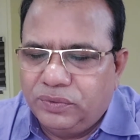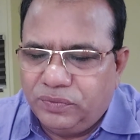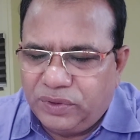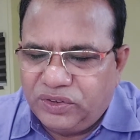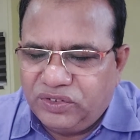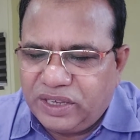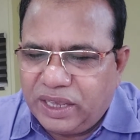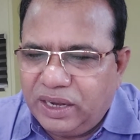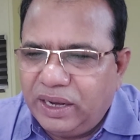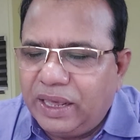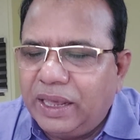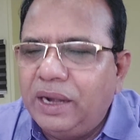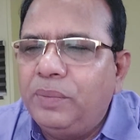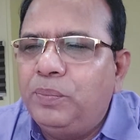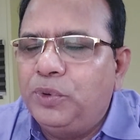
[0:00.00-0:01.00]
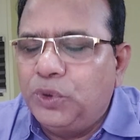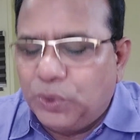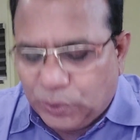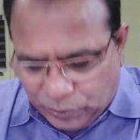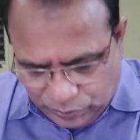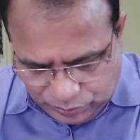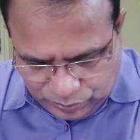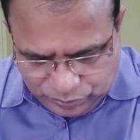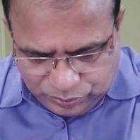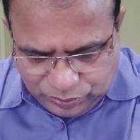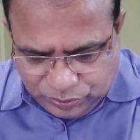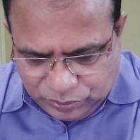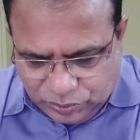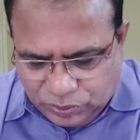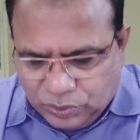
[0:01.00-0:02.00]
which can help you
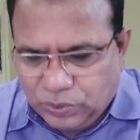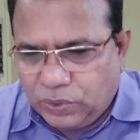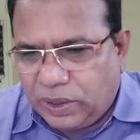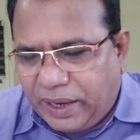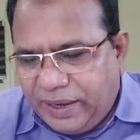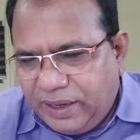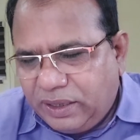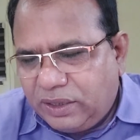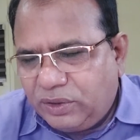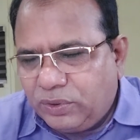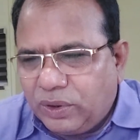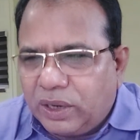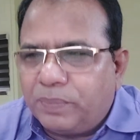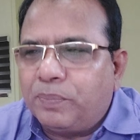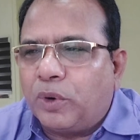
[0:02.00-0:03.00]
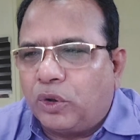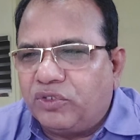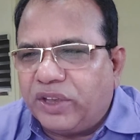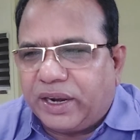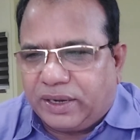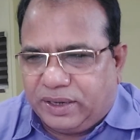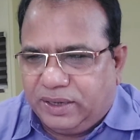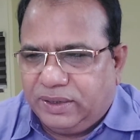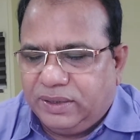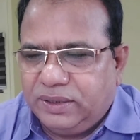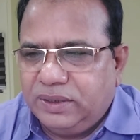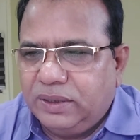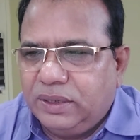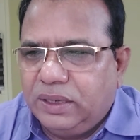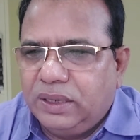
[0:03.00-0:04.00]
to write your project,
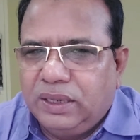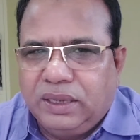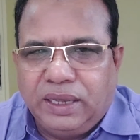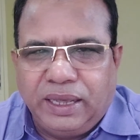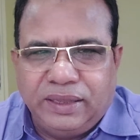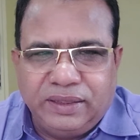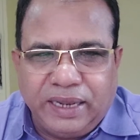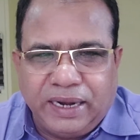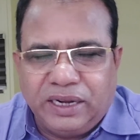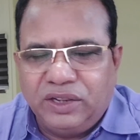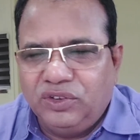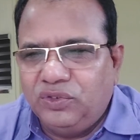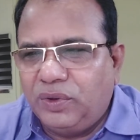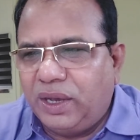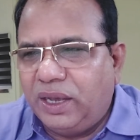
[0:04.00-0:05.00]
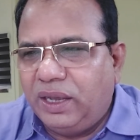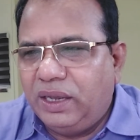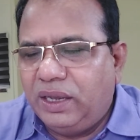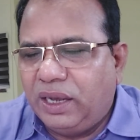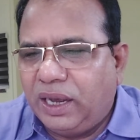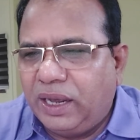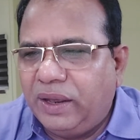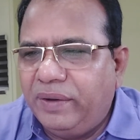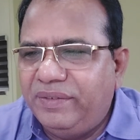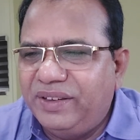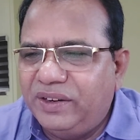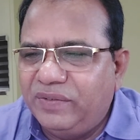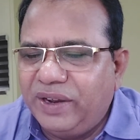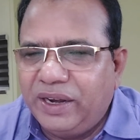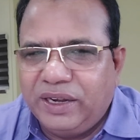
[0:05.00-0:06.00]
and that is why I have
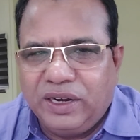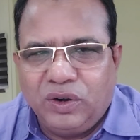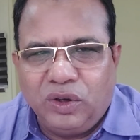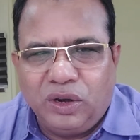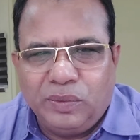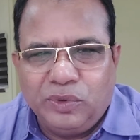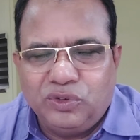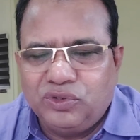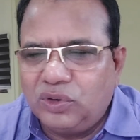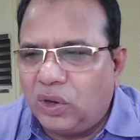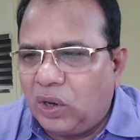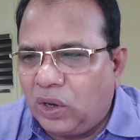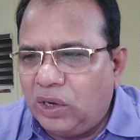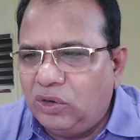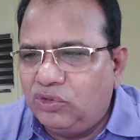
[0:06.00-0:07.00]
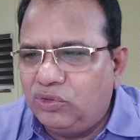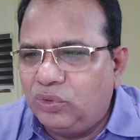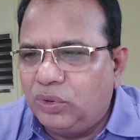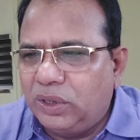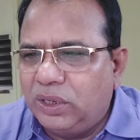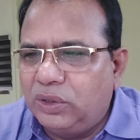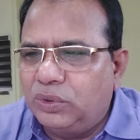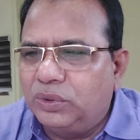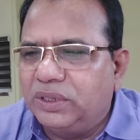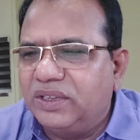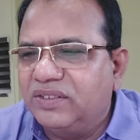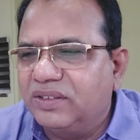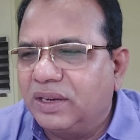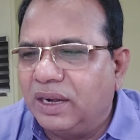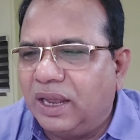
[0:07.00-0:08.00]
invited almost all students to
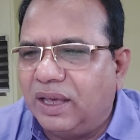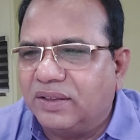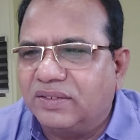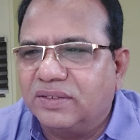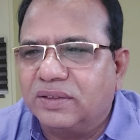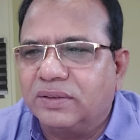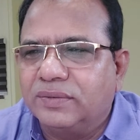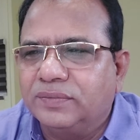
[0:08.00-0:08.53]
this class.